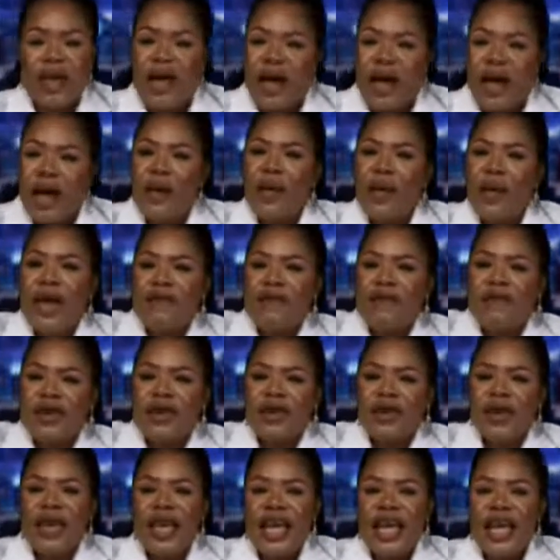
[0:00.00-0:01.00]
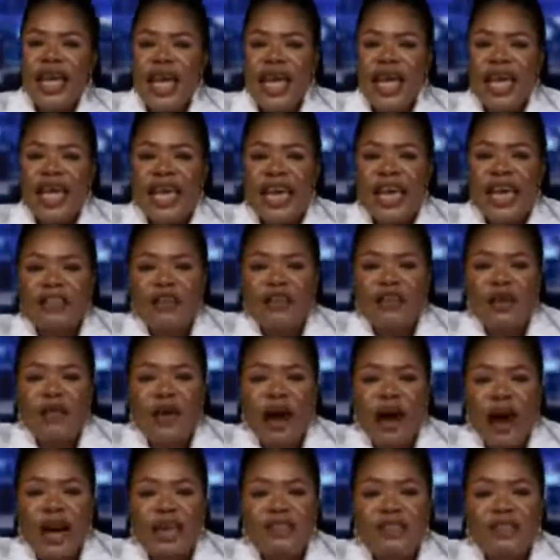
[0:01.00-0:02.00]
However, in case of
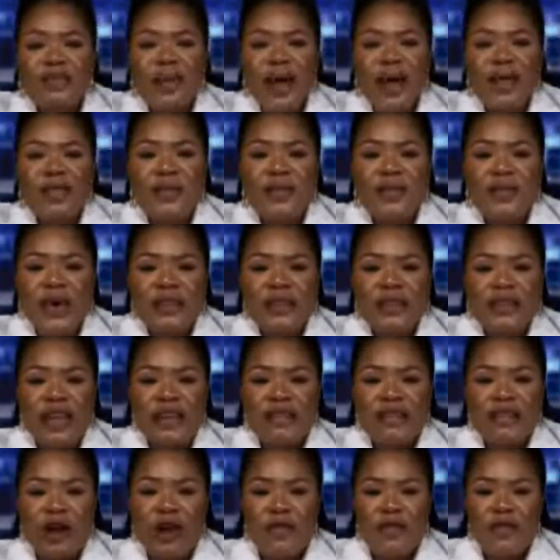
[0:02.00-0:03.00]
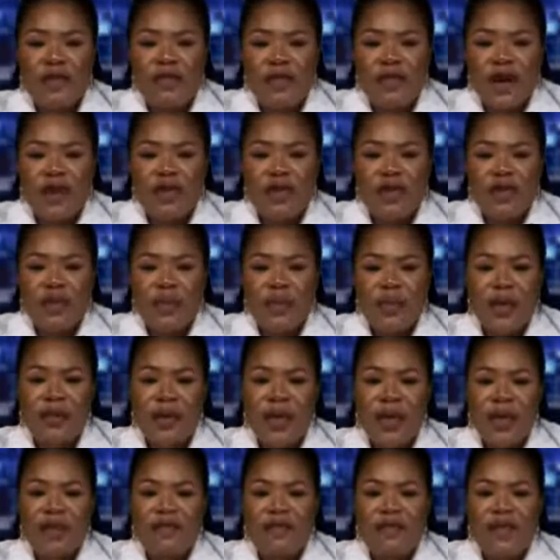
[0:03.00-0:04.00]
acts by the President of the Federal
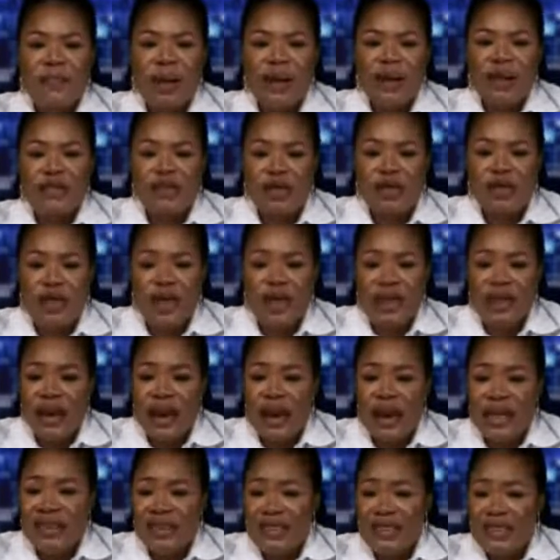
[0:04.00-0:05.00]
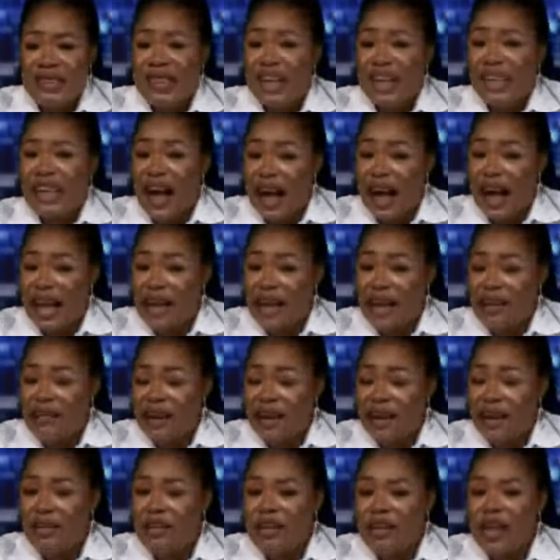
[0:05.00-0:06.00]
Republic of Ambazonia that are considered high
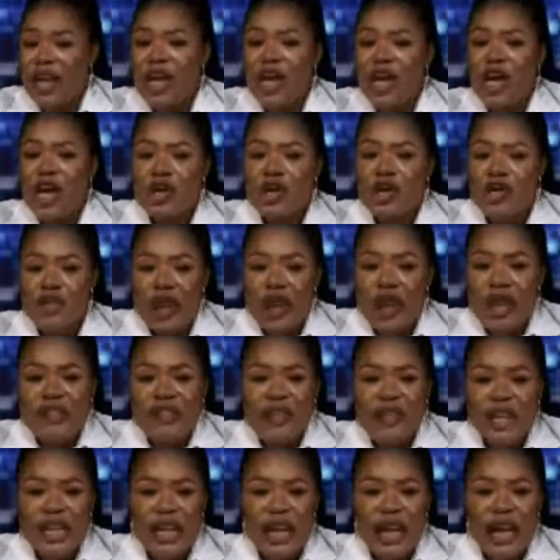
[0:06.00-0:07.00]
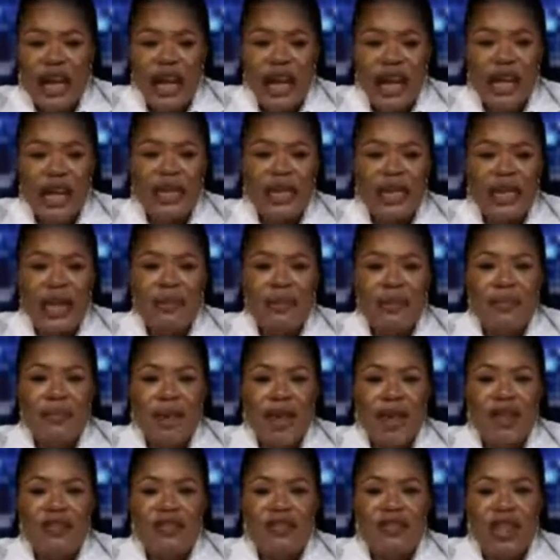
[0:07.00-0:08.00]
crimes, treason, and
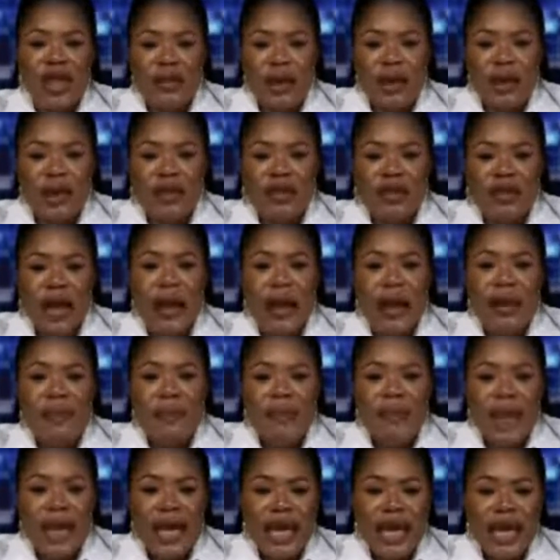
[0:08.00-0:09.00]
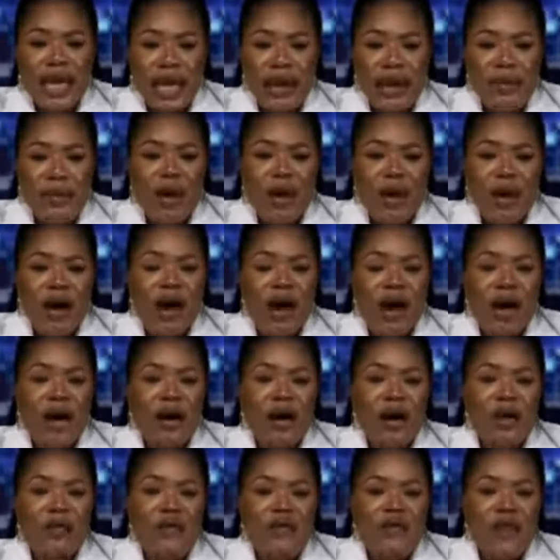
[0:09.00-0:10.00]
misdemeanors, making him or her
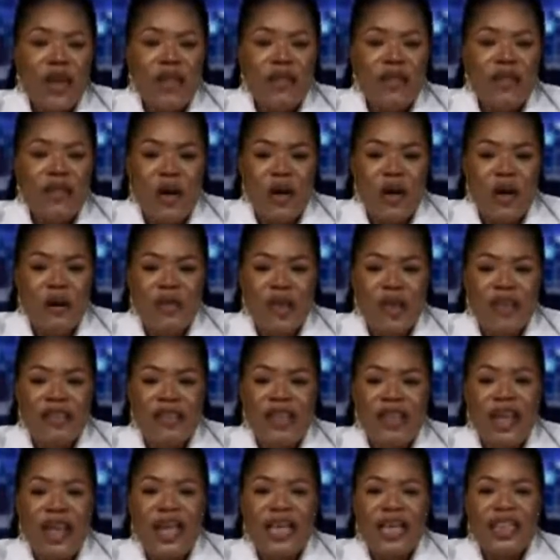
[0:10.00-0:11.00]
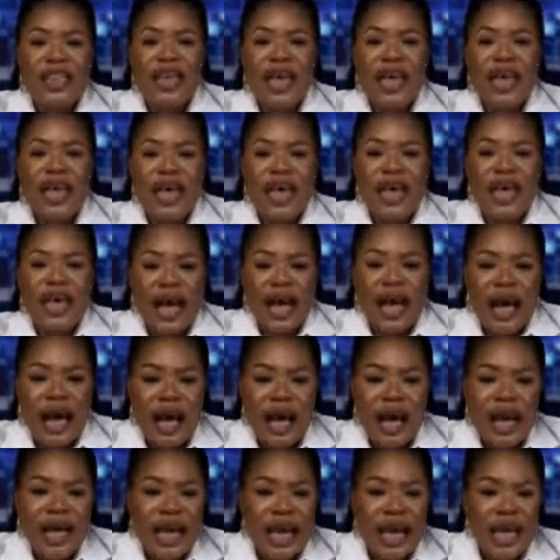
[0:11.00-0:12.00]
unfit for office, the
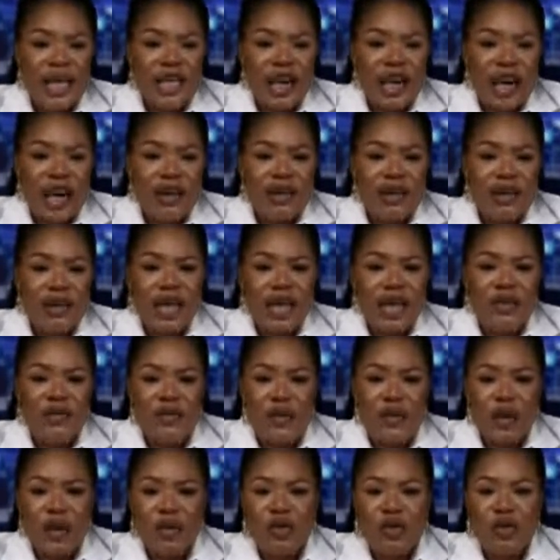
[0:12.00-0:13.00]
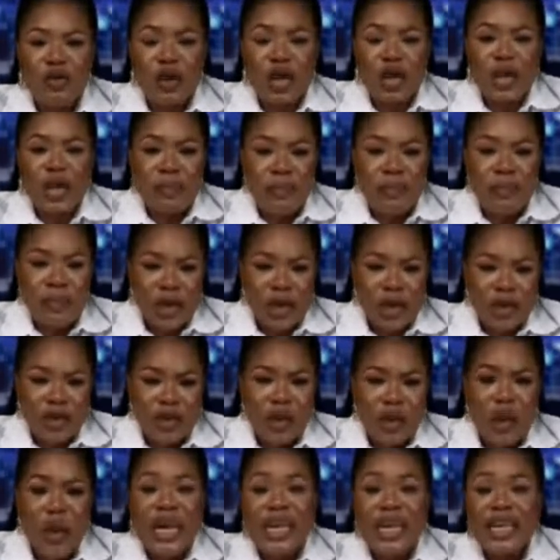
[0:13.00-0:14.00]
IHR can vote to impeach
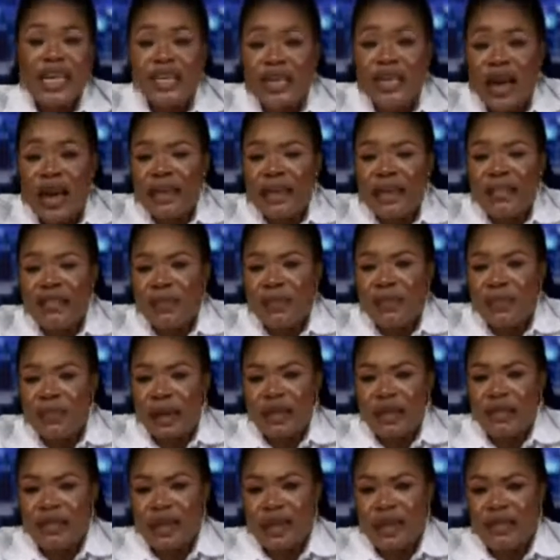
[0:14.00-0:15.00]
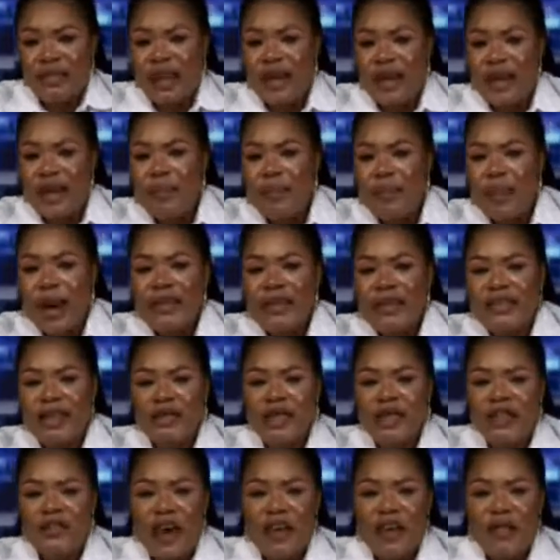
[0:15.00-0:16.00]
or indict the president by
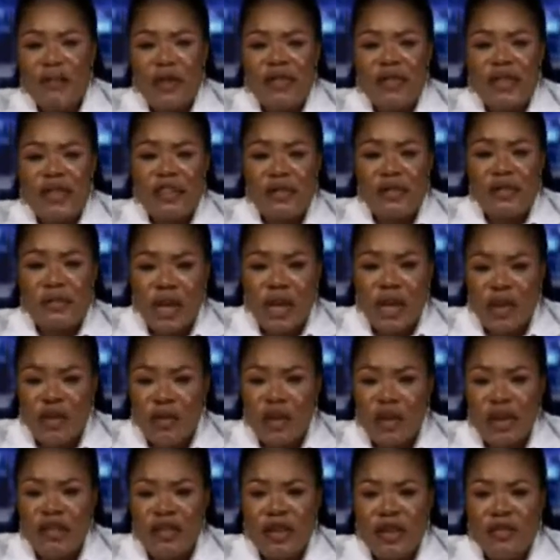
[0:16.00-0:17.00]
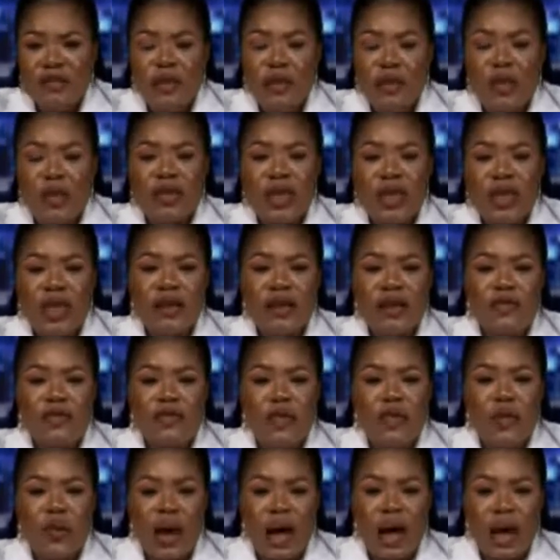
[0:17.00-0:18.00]
75% majority vote in a
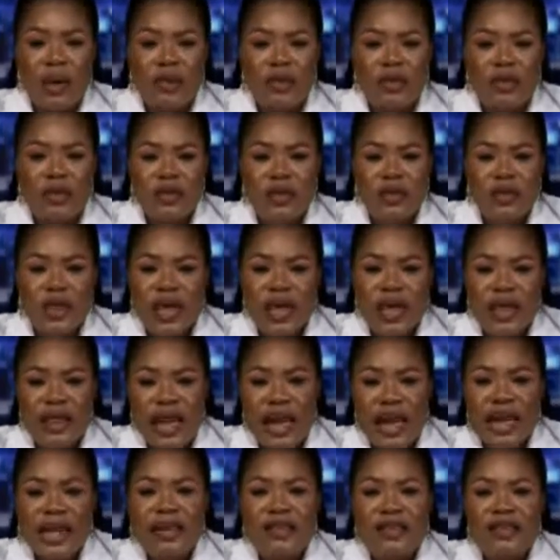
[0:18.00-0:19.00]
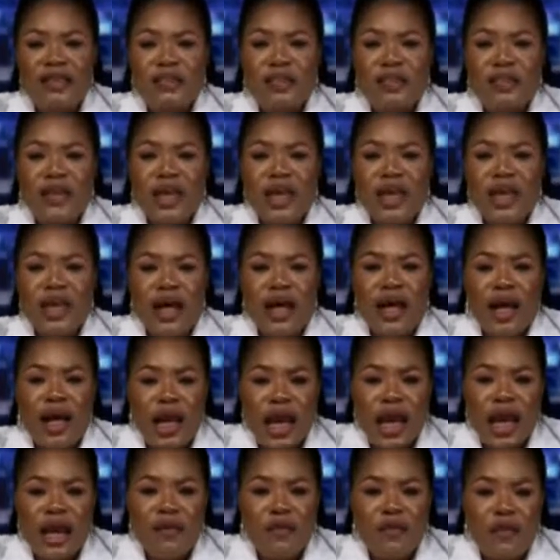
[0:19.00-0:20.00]
full house. That is,
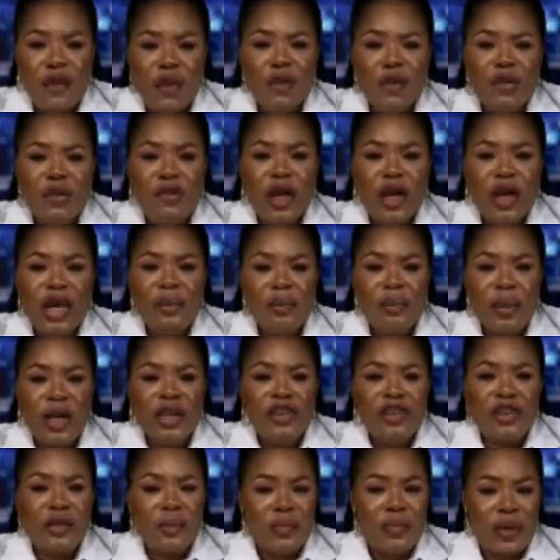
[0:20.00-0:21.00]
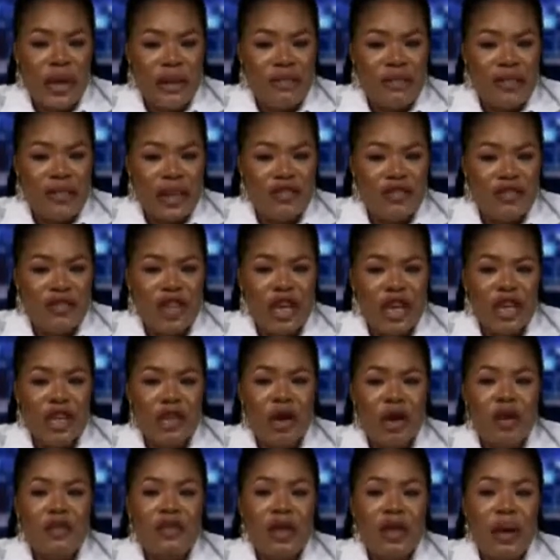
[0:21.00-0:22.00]
a vote to impeach the president shall
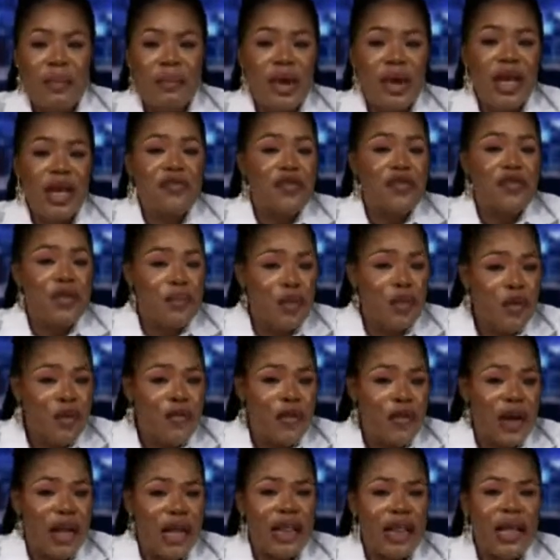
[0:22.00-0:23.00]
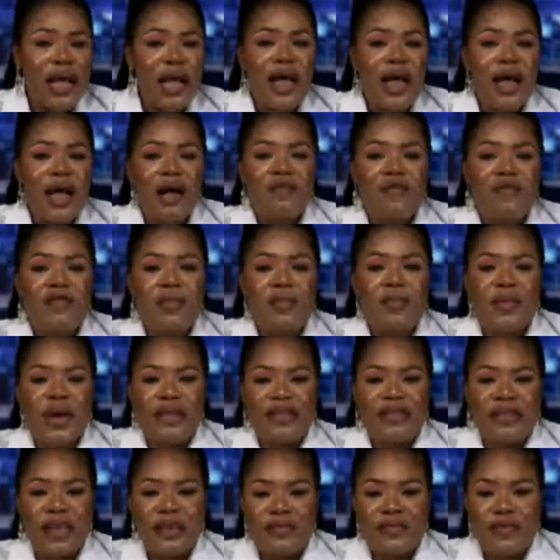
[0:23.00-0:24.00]
not mean removal of the
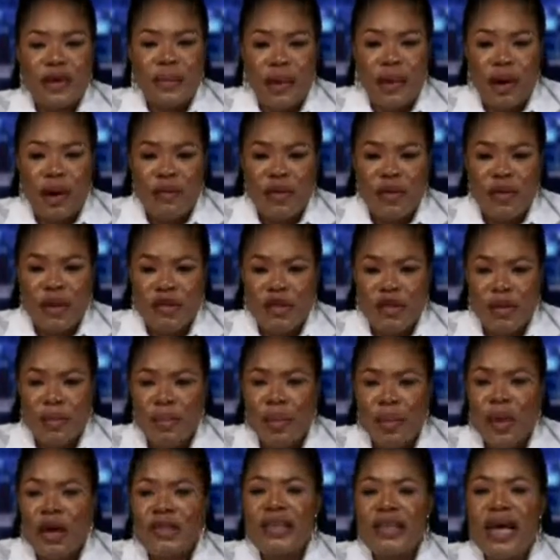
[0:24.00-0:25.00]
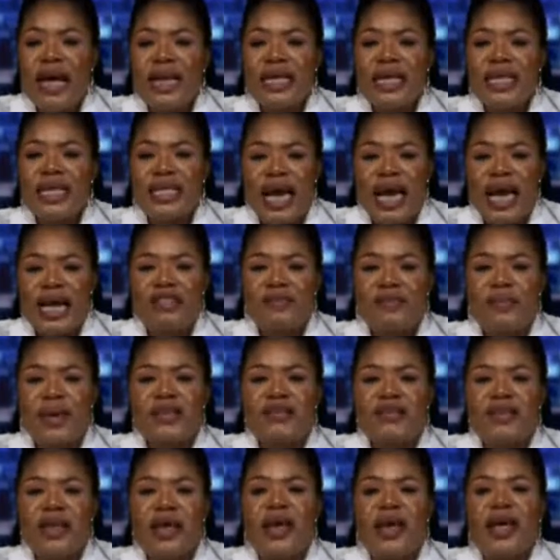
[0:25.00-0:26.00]
president from office, but an
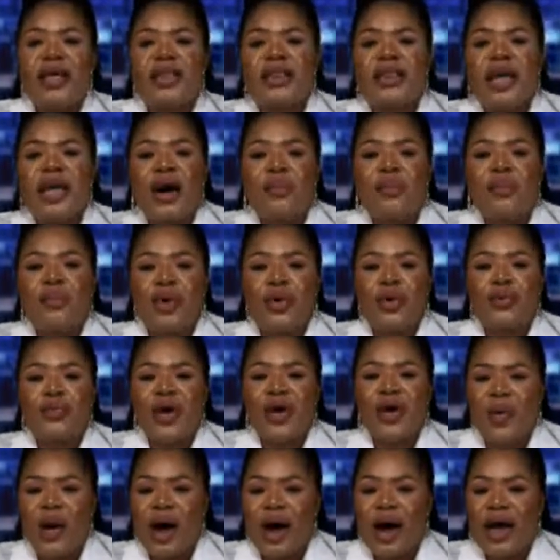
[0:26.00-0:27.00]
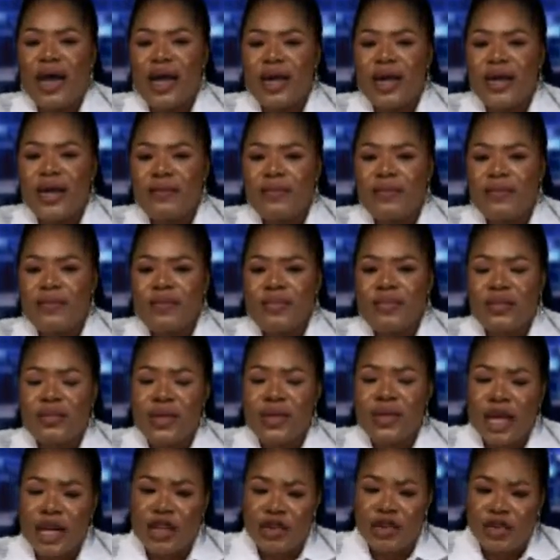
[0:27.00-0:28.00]
indictment that will require
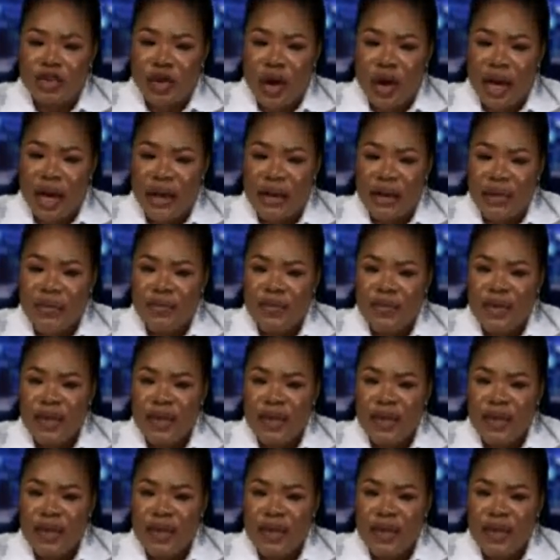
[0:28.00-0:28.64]
a trial.